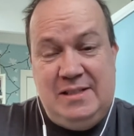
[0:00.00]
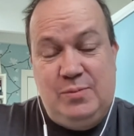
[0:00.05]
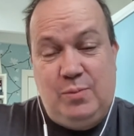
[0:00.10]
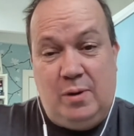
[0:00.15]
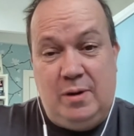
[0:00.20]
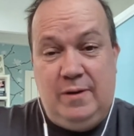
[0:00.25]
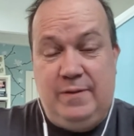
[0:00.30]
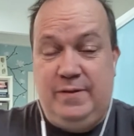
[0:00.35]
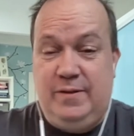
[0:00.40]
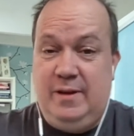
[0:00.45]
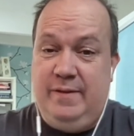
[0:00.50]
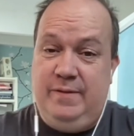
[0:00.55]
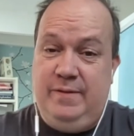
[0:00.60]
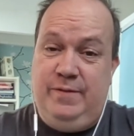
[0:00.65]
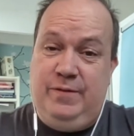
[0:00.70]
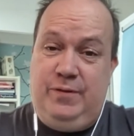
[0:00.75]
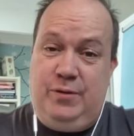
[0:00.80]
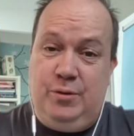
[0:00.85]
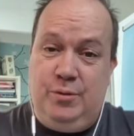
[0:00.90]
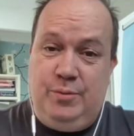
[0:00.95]
is one of the
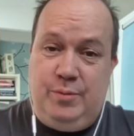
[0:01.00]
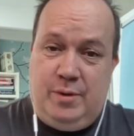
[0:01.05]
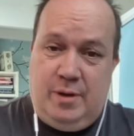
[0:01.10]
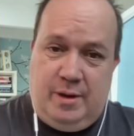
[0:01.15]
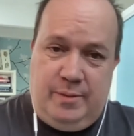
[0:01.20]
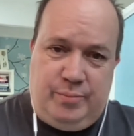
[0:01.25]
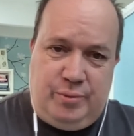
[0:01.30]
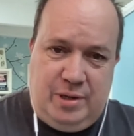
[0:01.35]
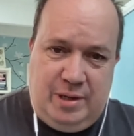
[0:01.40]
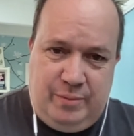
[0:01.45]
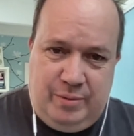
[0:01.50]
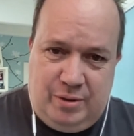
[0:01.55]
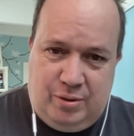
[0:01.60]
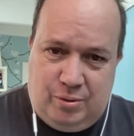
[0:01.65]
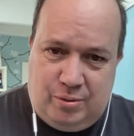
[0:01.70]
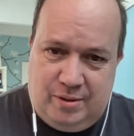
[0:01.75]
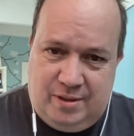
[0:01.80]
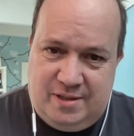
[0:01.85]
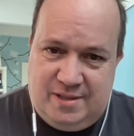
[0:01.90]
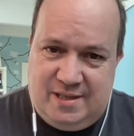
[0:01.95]
few
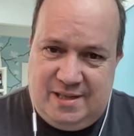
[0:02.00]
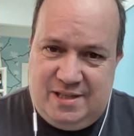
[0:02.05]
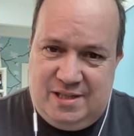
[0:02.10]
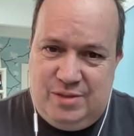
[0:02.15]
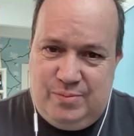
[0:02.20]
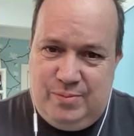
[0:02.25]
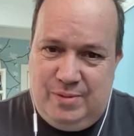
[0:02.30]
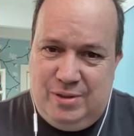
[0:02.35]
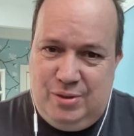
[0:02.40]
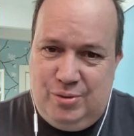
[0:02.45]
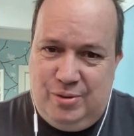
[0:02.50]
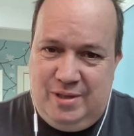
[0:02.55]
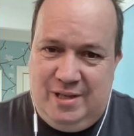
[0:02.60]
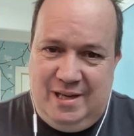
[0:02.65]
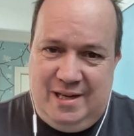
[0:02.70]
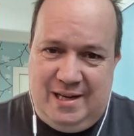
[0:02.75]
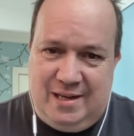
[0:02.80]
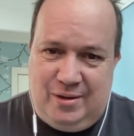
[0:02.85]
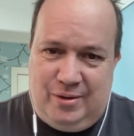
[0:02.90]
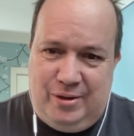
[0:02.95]
pre-recorded sessions we're doing
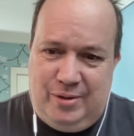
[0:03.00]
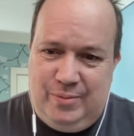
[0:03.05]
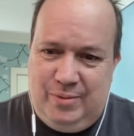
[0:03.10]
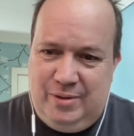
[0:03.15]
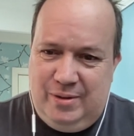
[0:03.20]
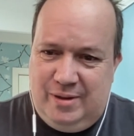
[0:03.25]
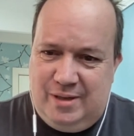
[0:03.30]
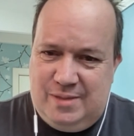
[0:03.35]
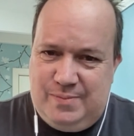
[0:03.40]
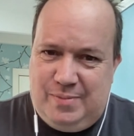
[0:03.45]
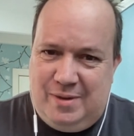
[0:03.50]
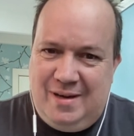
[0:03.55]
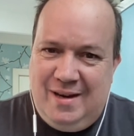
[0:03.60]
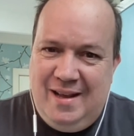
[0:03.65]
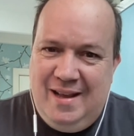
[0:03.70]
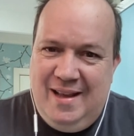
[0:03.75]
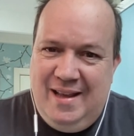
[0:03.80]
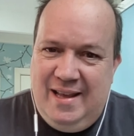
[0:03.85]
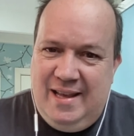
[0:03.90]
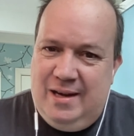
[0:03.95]
here at Learn with Us, but
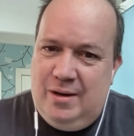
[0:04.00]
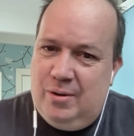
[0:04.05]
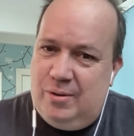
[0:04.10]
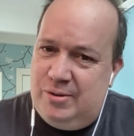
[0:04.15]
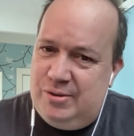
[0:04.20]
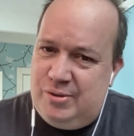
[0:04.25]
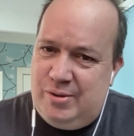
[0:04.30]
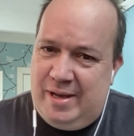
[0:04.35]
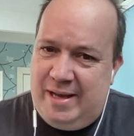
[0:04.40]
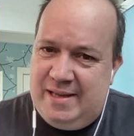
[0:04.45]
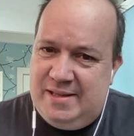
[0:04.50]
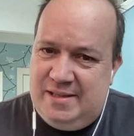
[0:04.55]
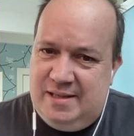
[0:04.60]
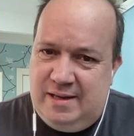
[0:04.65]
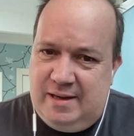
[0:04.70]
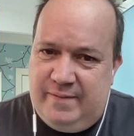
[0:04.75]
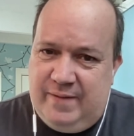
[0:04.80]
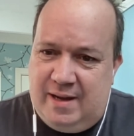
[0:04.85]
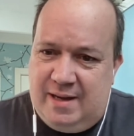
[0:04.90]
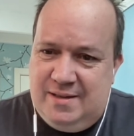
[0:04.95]
it also has
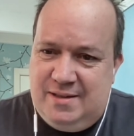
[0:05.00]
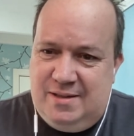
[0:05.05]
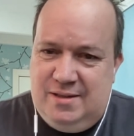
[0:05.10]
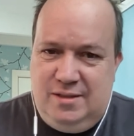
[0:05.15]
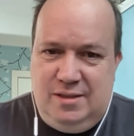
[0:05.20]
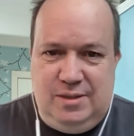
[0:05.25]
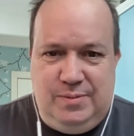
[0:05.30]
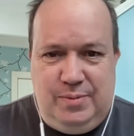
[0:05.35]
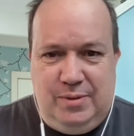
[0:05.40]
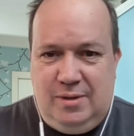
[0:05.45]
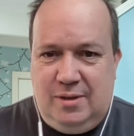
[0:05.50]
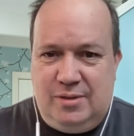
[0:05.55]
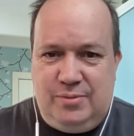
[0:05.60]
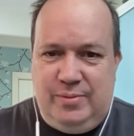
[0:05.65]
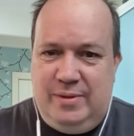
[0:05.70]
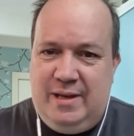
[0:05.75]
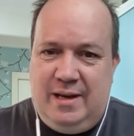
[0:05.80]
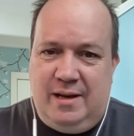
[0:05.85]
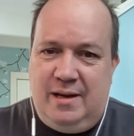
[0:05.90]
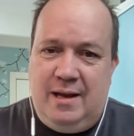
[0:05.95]
its advantages
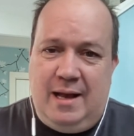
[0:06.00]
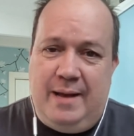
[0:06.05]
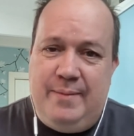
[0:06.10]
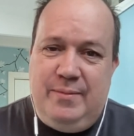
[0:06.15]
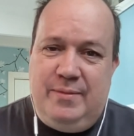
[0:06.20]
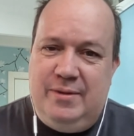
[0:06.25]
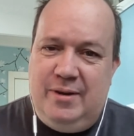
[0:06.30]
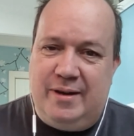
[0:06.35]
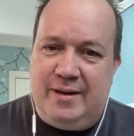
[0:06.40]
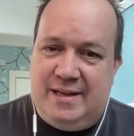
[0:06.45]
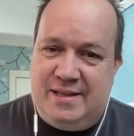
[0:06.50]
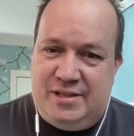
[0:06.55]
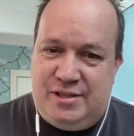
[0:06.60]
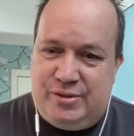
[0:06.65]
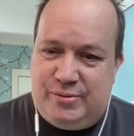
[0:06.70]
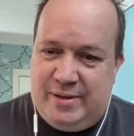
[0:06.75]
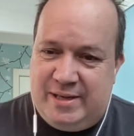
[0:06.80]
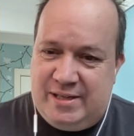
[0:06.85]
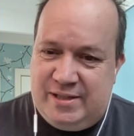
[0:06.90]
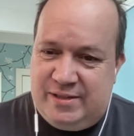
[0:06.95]
because we are. I'm not as
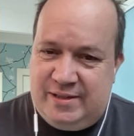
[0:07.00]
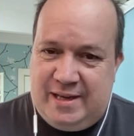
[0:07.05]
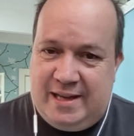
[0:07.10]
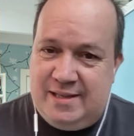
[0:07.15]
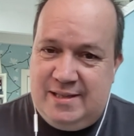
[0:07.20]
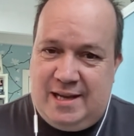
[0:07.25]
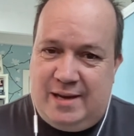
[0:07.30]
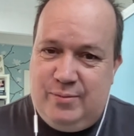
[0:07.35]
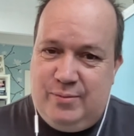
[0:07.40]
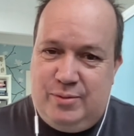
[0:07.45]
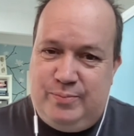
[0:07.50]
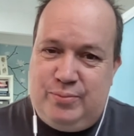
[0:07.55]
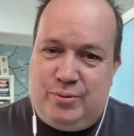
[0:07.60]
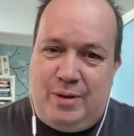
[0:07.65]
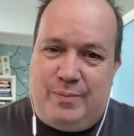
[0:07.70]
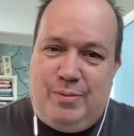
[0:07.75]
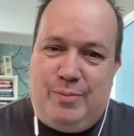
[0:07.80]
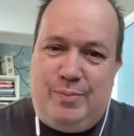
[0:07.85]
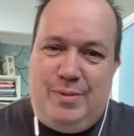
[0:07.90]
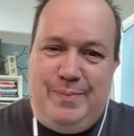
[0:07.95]
stressed as I would
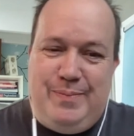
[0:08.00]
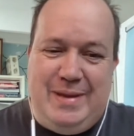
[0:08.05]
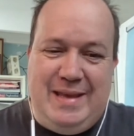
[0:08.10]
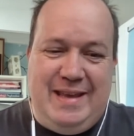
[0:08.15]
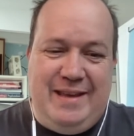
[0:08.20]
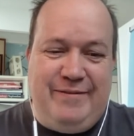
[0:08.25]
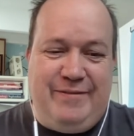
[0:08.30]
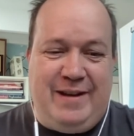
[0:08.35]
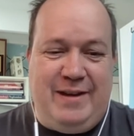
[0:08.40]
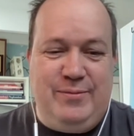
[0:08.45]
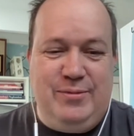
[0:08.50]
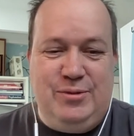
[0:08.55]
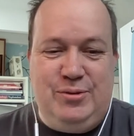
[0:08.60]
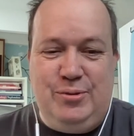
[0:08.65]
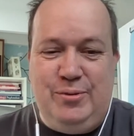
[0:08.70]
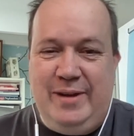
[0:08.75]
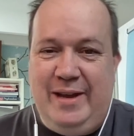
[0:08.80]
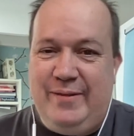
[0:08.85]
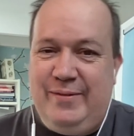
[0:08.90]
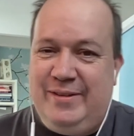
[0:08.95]
probably be if I was
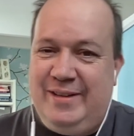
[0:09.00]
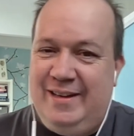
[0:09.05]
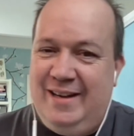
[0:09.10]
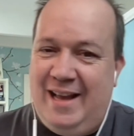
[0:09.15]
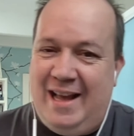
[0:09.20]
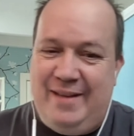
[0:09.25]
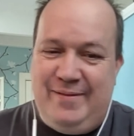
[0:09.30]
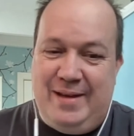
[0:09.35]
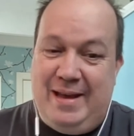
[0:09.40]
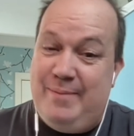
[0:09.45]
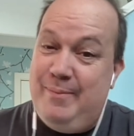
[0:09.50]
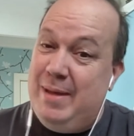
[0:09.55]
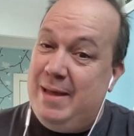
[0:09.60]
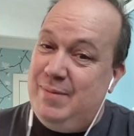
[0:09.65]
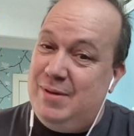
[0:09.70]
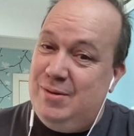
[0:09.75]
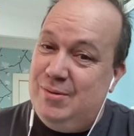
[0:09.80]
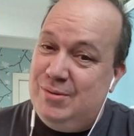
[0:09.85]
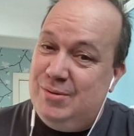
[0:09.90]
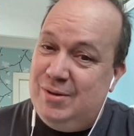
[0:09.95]
doing everything live, and
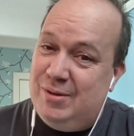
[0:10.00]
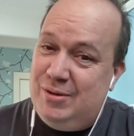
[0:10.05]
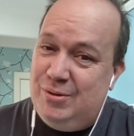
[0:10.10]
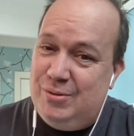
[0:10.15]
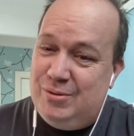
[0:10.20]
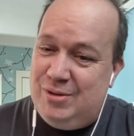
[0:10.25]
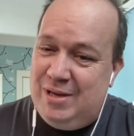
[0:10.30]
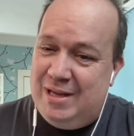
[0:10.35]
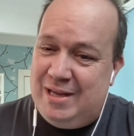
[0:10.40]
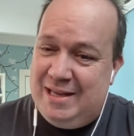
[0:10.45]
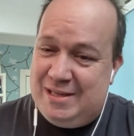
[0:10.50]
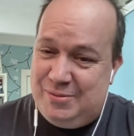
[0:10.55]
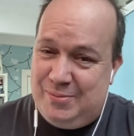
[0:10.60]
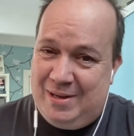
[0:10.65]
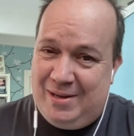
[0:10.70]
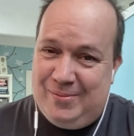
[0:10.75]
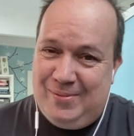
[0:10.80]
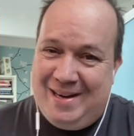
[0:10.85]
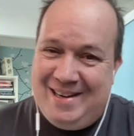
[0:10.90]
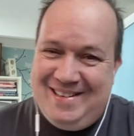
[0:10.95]
maybe you you as
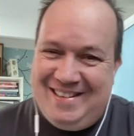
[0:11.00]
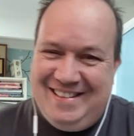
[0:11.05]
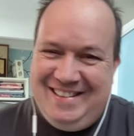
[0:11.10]
well, right?